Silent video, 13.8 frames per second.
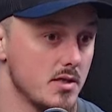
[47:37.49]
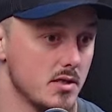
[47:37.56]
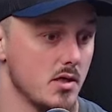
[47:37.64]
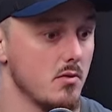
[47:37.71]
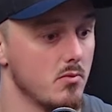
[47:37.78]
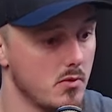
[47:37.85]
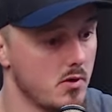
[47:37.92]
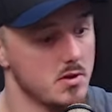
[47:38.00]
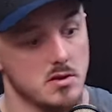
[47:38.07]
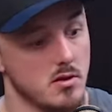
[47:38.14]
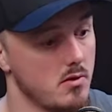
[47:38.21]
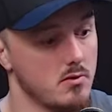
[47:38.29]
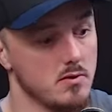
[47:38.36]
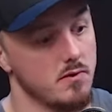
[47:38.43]
So nice
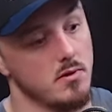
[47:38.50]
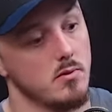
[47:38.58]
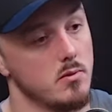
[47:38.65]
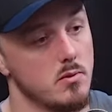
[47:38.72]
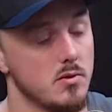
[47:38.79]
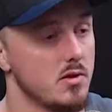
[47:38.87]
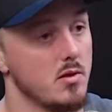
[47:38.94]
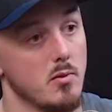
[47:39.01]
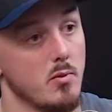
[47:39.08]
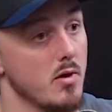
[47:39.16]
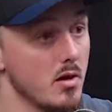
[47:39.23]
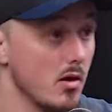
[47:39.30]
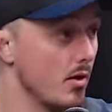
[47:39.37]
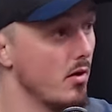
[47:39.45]
and lots full of water, then we
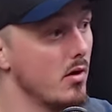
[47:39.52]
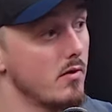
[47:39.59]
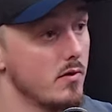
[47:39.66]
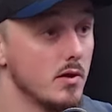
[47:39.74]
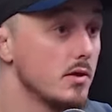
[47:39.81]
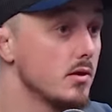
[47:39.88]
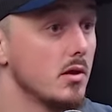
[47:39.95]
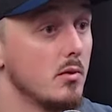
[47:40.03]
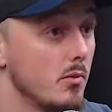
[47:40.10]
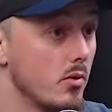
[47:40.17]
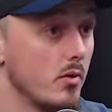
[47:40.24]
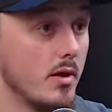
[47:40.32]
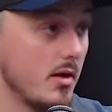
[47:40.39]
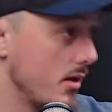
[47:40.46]
can cut it off at a certain
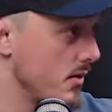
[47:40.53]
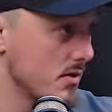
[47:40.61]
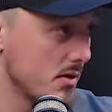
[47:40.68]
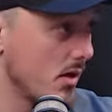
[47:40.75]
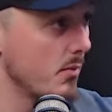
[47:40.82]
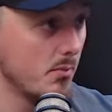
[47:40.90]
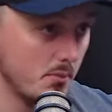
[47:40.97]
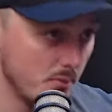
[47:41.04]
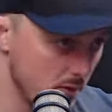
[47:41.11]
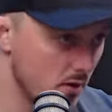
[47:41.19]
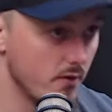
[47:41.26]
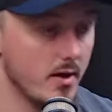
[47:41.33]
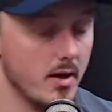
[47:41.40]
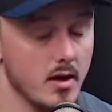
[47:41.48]
point and you start
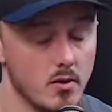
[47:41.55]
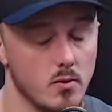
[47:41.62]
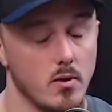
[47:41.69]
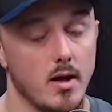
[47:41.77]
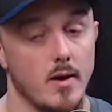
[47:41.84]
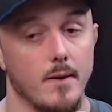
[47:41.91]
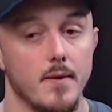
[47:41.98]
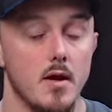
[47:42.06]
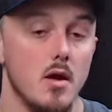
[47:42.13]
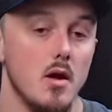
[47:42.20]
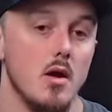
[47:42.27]
urinating it all out.